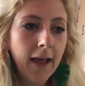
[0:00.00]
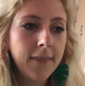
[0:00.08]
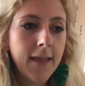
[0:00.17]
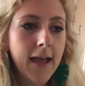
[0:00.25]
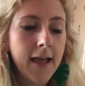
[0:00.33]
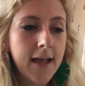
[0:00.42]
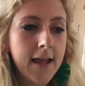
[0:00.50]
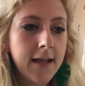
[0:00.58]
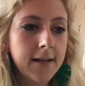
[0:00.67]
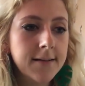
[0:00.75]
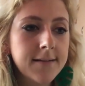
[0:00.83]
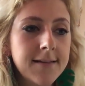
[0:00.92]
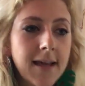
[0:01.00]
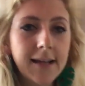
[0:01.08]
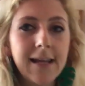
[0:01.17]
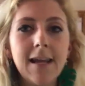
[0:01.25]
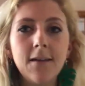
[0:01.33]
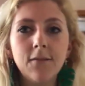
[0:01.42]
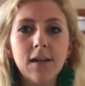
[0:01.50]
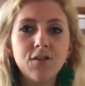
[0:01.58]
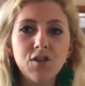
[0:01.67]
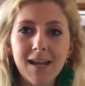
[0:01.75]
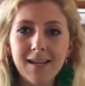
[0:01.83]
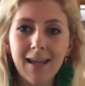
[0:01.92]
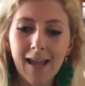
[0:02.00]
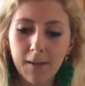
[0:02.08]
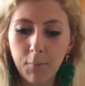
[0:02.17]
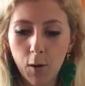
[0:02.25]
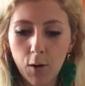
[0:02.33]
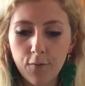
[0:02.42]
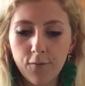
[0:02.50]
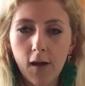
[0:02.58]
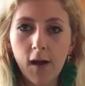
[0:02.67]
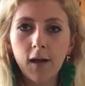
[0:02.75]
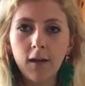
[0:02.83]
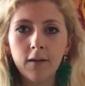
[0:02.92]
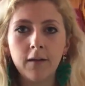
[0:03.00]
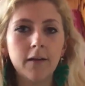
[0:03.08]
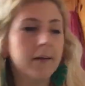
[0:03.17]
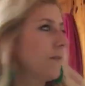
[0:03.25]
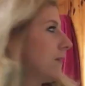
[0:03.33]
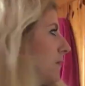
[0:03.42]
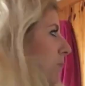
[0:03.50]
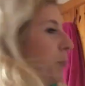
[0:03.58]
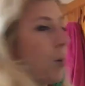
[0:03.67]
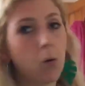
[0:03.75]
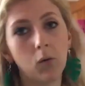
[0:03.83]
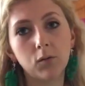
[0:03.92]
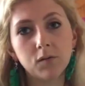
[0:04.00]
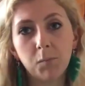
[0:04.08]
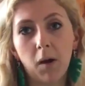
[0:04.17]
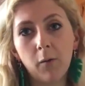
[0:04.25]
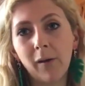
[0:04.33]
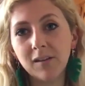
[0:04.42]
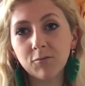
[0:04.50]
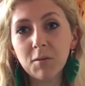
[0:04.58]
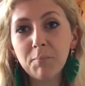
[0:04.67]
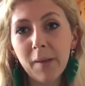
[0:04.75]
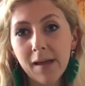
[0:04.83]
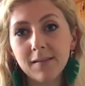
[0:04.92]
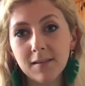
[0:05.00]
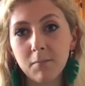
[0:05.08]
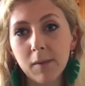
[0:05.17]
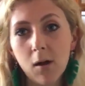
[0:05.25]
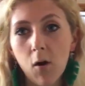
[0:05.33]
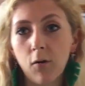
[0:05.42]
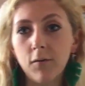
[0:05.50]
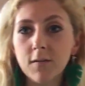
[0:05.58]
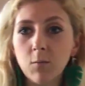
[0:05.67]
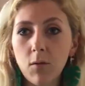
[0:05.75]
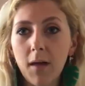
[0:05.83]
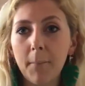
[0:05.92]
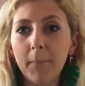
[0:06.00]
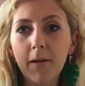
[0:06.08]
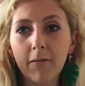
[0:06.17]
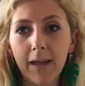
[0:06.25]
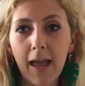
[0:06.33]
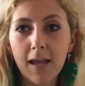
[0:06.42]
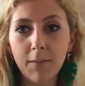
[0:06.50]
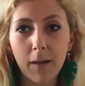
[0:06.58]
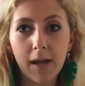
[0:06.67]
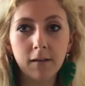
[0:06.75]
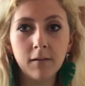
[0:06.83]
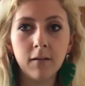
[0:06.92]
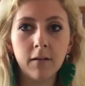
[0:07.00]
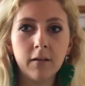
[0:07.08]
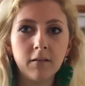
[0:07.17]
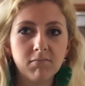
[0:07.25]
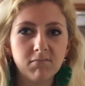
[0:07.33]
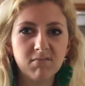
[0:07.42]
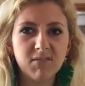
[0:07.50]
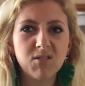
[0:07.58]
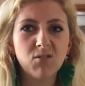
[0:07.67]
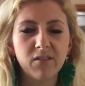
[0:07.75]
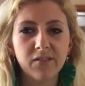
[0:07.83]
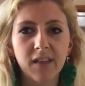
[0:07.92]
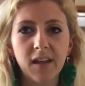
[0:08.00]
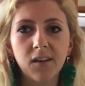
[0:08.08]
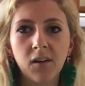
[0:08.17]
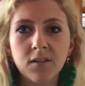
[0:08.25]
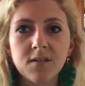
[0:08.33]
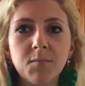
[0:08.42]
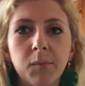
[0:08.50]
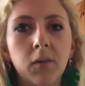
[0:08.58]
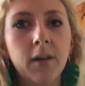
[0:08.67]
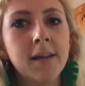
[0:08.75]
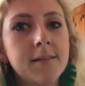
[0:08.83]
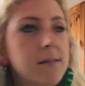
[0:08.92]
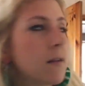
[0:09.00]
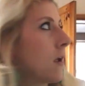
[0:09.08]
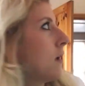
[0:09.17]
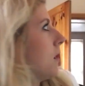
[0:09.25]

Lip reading: And then Saturday evening, Jake came over. This box, by the way, is really pissing me off. It's what that mirror came in. It's not even that nice, to be honest.